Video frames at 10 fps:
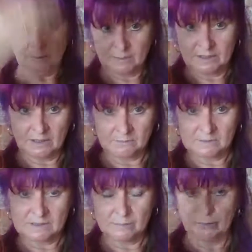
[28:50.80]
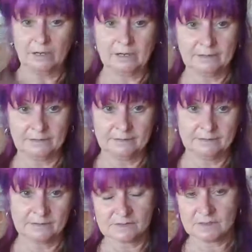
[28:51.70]
becomes the brain,
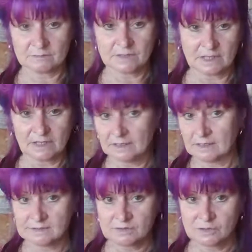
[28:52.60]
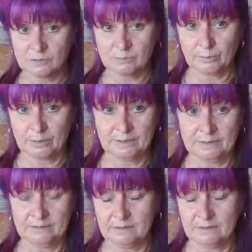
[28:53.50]
because the heart has its own brain,